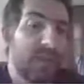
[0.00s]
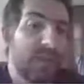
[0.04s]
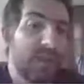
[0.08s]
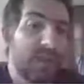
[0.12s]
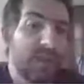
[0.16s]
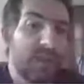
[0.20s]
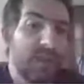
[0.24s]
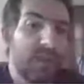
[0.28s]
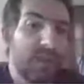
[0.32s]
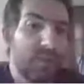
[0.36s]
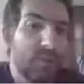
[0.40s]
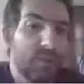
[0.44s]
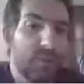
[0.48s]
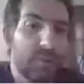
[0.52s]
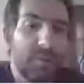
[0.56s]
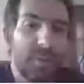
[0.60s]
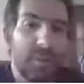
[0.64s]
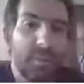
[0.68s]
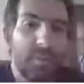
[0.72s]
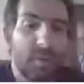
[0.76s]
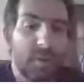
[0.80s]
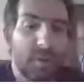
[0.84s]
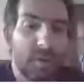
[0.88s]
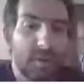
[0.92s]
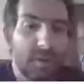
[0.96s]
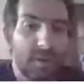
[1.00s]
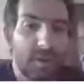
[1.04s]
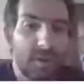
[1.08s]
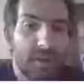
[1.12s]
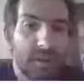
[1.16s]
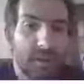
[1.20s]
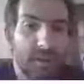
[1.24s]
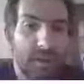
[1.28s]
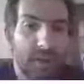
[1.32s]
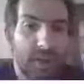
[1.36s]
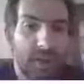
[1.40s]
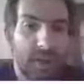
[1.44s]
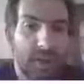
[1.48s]
These could be both
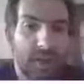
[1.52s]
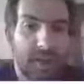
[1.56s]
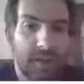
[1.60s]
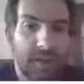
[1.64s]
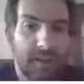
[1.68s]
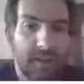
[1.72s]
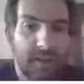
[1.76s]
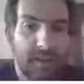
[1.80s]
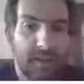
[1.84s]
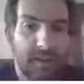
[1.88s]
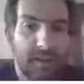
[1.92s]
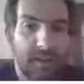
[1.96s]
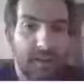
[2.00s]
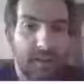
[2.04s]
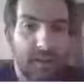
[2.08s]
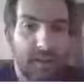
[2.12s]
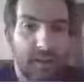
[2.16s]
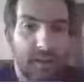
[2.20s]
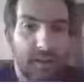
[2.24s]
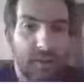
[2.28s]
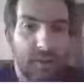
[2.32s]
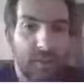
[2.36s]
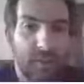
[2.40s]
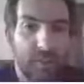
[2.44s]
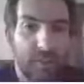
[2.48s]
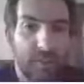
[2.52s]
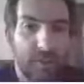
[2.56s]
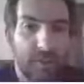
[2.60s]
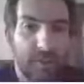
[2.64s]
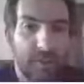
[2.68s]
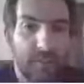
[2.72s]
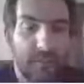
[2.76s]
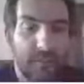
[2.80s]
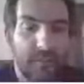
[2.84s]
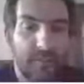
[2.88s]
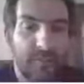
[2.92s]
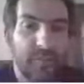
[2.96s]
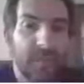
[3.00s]
internal and external tools.
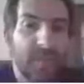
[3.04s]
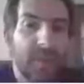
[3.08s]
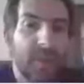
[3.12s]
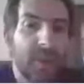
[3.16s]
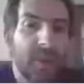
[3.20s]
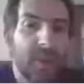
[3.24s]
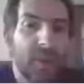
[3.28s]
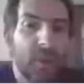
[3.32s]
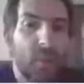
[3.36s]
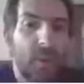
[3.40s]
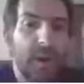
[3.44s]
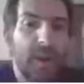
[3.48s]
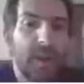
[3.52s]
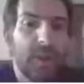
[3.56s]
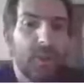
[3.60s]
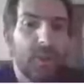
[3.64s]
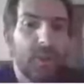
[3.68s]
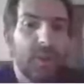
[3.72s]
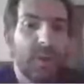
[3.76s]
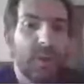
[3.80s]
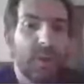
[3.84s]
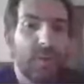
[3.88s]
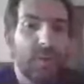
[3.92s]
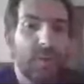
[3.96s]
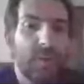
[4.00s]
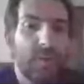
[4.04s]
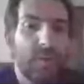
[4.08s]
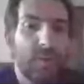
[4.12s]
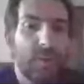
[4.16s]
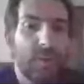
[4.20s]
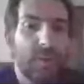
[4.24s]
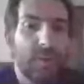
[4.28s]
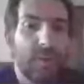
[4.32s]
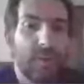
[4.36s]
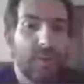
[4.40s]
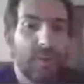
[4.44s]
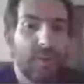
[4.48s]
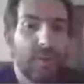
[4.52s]
Why do we use
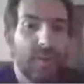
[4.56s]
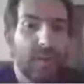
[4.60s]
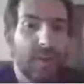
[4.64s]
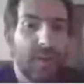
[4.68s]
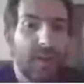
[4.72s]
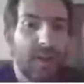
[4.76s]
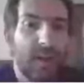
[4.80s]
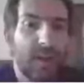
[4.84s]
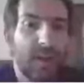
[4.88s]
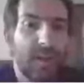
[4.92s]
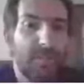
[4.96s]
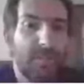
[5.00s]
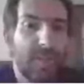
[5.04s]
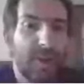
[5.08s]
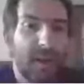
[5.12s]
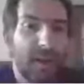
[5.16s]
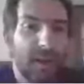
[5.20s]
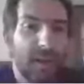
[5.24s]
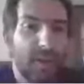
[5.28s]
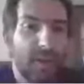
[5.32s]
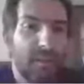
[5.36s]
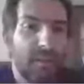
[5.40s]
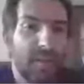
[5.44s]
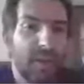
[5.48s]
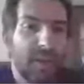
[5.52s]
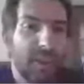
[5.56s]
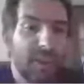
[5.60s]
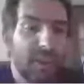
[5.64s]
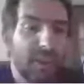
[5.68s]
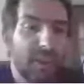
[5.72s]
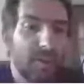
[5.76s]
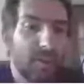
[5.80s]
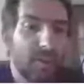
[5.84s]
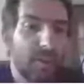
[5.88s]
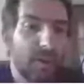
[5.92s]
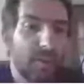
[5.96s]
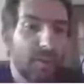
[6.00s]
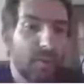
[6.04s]
tools as part of building
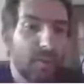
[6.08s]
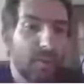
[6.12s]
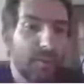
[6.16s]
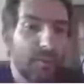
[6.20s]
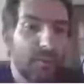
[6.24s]
QEMU?